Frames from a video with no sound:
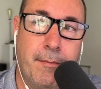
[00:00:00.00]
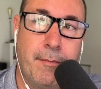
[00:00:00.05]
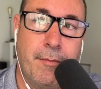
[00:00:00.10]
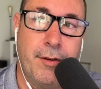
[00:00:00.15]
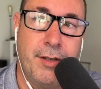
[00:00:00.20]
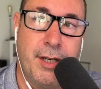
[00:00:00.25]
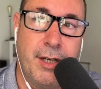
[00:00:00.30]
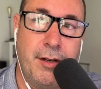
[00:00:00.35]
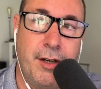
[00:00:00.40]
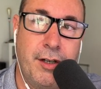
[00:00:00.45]

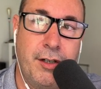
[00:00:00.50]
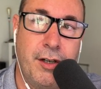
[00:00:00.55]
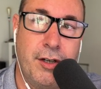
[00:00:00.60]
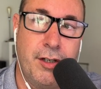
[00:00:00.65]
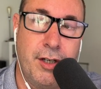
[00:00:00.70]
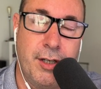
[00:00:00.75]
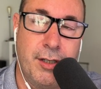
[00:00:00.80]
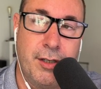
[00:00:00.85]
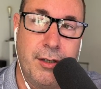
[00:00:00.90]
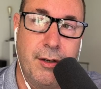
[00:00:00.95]
Brazilian
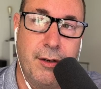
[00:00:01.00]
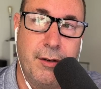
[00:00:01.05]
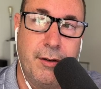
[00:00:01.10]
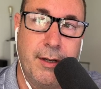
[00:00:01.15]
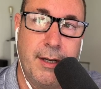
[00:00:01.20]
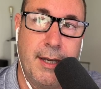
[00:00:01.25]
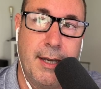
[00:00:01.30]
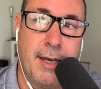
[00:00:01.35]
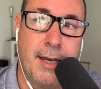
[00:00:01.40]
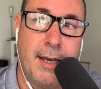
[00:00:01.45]
Jiu-Jitsu
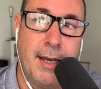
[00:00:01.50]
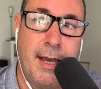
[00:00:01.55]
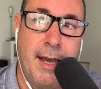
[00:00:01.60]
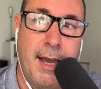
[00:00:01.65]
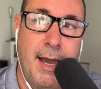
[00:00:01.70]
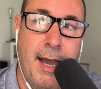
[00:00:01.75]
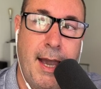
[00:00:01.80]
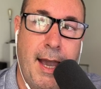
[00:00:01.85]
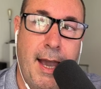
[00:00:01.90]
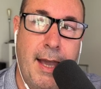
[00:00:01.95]

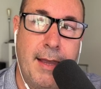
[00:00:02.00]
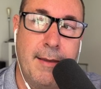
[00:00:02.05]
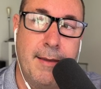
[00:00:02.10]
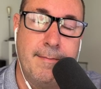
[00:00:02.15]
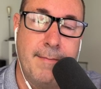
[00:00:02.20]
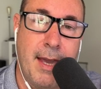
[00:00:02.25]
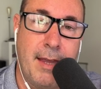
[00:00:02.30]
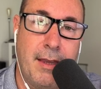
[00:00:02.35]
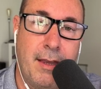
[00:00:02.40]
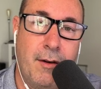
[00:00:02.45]
and the
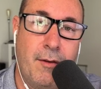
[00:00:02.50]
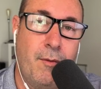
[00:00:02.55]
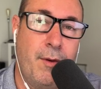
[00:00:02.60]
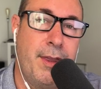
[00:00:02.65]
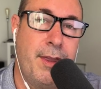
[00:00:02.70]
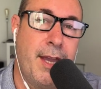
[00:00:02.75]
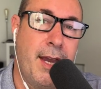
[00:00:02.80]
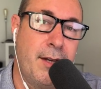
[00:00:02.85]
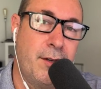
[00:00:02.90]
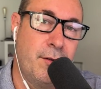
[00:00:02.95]
method of
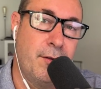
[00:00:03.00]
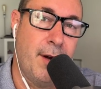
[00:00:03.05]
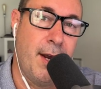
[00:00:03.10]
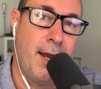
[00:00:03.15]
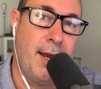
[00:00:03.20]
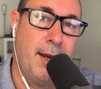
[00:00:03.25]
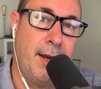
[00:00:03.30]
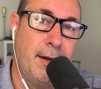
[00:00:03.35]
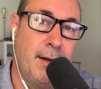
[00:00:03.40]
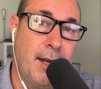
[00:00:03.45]
when they
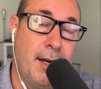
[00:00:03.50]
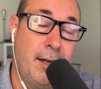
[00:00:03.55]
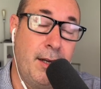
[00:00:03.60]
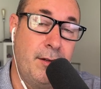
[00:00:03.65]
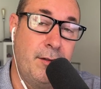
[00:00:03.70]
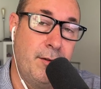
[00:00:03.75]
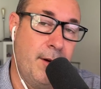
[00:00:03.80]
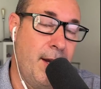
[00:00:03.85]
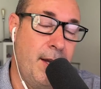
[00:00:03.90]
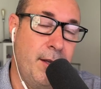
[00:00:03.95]
train, and he
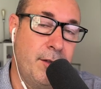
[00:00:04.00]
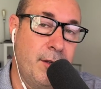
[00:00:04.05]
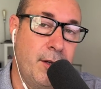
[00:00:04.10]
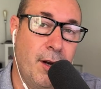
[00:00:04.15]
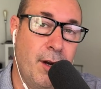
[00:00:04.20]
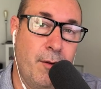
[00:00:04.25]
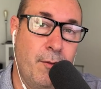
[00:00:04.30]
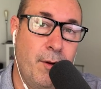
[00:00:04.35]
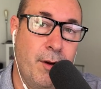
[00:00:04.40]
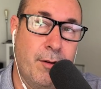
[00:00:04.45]
trains,
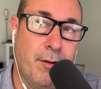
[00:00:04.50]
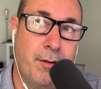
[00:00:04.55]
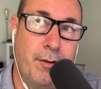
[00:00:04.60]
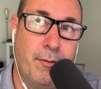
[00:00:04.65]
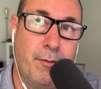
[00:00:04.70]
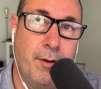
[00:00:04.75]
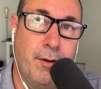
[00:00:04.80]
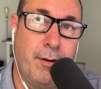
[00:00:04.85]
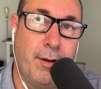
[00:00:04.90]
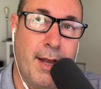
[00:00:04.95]

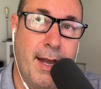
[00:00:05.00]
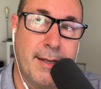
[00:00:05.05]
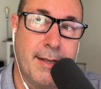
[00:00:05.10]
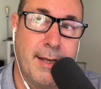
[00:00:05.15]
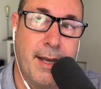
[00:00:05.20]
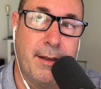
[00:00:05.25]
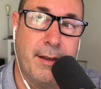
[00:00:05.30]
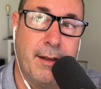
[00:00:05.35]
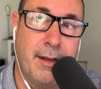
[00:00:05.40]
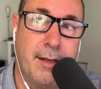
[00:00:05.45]
world-class
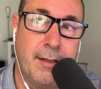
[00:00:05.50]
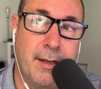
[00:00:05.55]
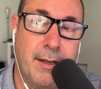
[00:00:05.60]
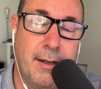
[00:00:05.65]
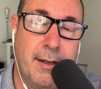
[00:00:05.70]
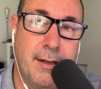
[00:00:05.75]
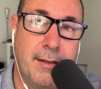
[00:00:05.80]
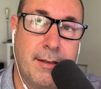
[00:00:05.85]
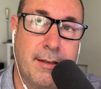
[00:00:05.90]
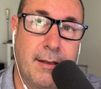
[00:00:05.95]
athletes
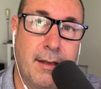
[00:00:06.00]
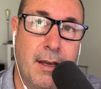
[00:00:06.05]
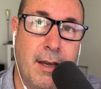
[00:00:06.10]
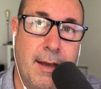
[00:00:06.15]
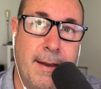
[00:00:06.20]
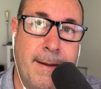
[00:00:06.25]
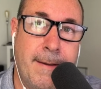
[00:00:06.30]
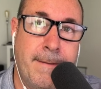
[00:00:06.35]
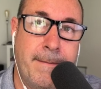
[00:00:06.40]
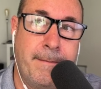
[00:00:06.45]
in this.
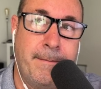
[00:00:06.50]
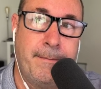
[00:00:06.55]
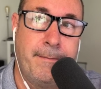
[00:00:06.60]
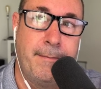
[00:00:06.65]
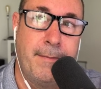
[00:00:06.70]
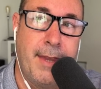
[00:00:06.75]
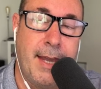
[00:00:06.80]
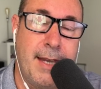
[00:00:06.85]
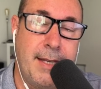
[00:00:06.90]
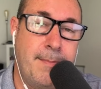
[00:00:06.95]

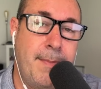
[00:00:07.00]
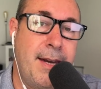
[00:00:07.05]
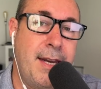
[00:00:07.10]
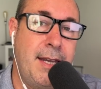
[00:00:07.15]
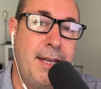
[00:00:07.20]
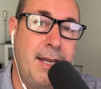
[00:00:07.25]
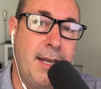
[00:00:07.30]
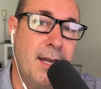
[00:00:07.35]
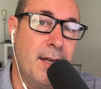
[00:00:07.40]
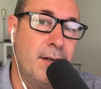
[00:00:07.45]
They spend a
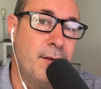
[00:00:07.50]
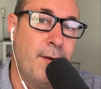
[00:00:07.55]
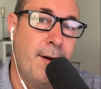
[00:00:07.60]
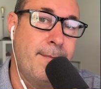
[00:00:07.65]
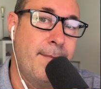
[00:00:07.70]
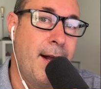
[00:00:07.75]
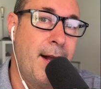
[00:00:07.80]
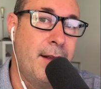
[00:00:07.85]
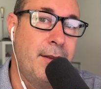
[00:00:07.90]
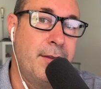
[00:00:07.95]
year,
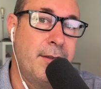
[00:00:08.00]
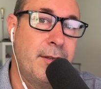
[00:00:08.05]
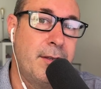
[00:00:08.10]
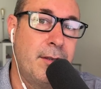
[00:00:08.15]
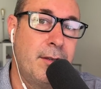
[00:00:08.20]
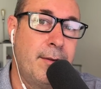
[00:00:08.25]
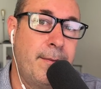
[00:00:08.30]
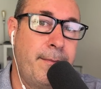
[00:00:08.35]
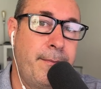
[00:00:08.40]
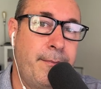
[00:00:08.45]
12
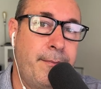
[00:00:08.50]
months,